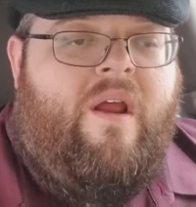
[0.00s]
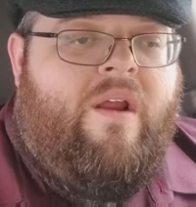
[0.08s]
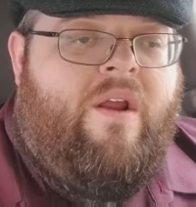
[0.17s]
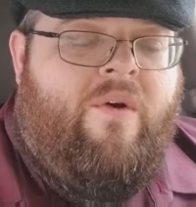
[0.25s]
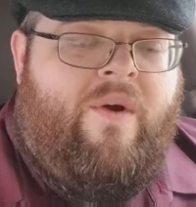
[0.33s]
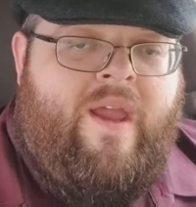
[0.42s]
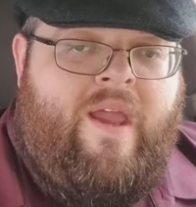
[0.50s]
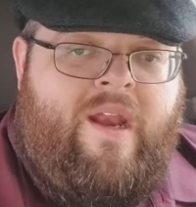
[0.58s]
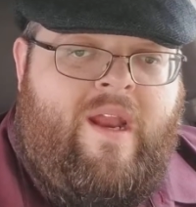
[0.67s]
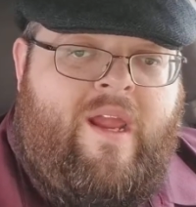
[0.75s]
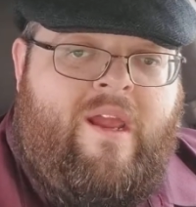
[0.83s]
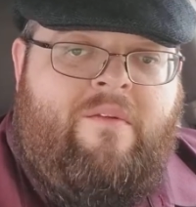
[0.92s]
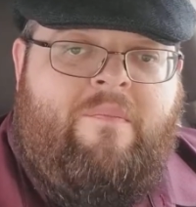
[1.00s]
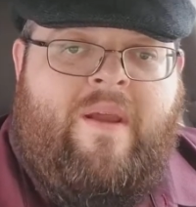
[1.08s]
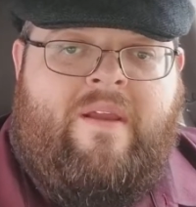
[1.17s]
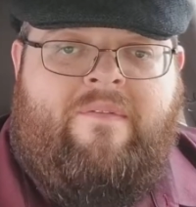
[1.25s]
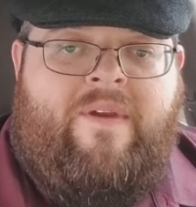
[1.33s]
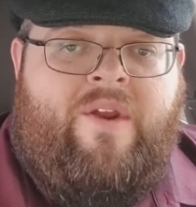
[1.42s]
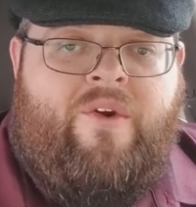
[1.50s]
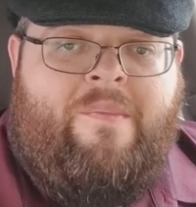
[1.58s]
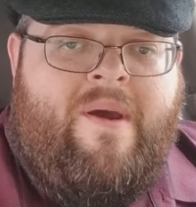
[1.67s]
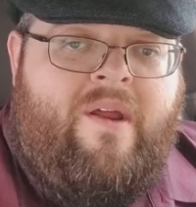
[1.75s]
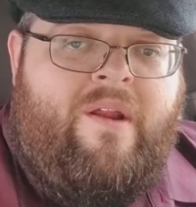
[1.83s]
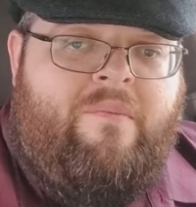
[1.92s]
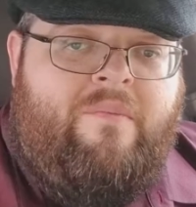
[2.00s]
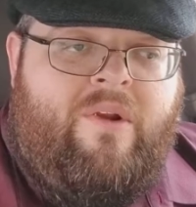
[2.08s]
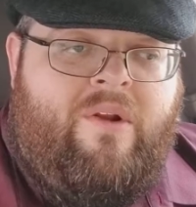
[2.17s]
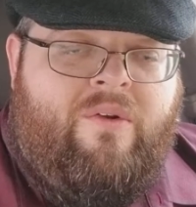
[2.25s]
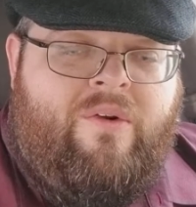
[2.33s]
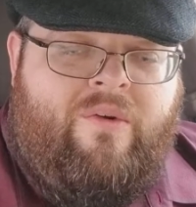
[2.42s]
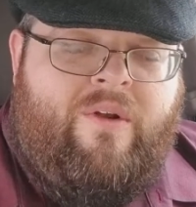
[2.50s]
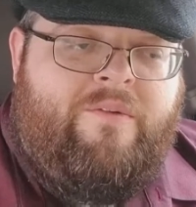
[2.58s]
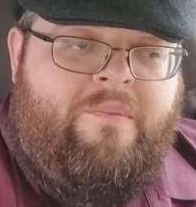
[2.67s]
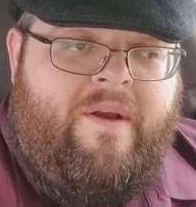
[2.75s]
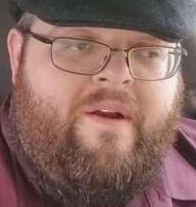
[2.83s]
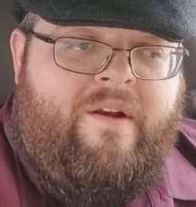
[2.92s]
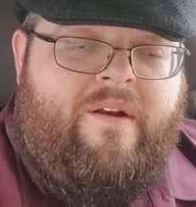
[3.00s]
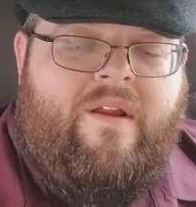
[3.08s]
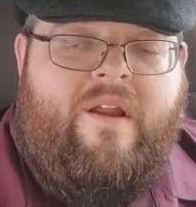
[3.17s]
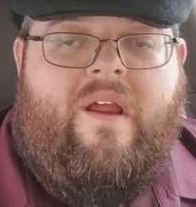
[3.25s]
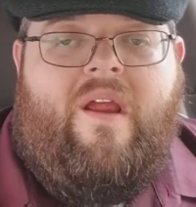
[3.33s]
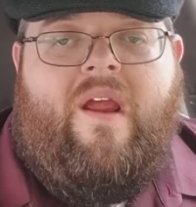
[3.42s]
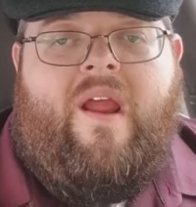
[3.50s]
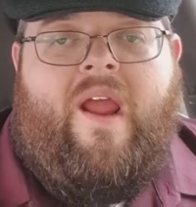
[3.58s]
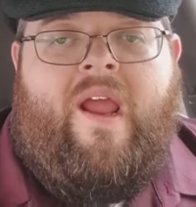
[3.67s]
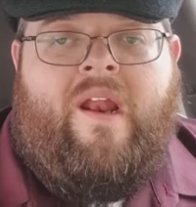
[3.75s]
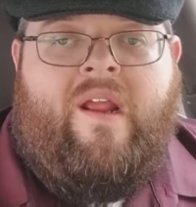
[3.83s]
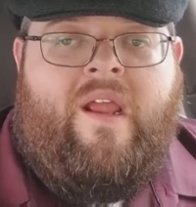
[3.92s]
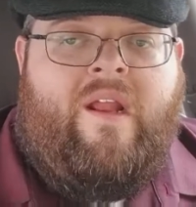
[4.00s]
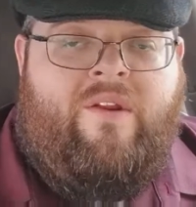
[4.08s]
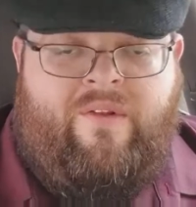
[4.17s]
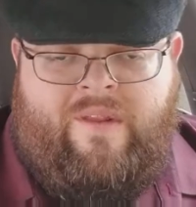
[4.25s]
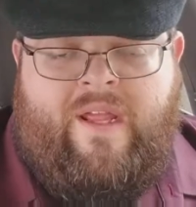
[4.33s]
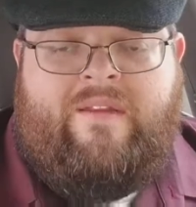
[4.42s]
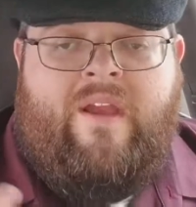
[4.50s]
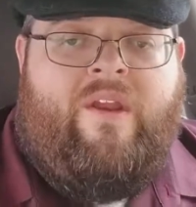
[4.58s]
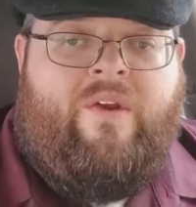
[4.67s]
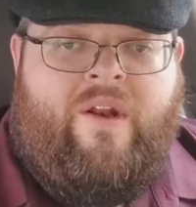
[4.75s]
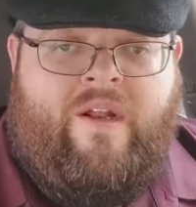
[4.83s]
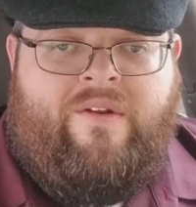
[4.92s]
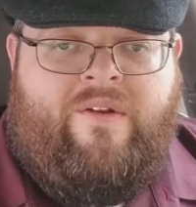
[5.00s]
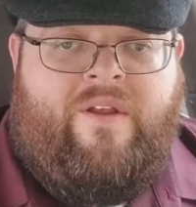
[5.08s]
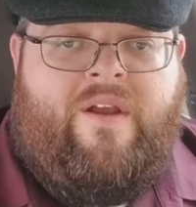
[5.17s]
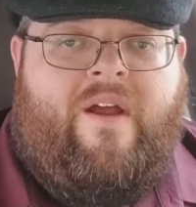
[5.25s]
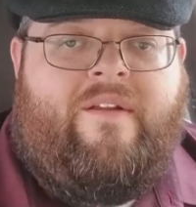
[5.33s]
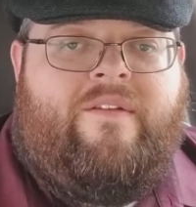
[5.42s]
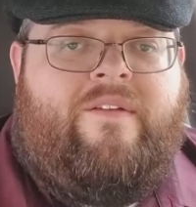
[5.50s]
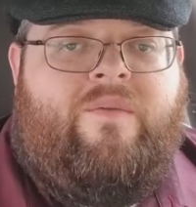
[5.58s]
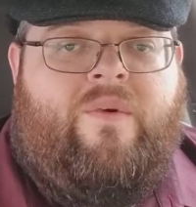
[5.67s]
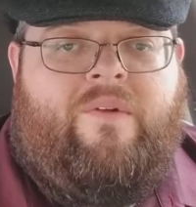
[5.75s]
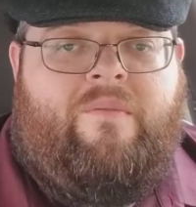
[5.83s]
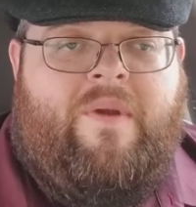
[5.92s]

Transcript: Go ahead and make a video about him, you know, growing his beard. And again, you, that's how you can enter in the contest as well.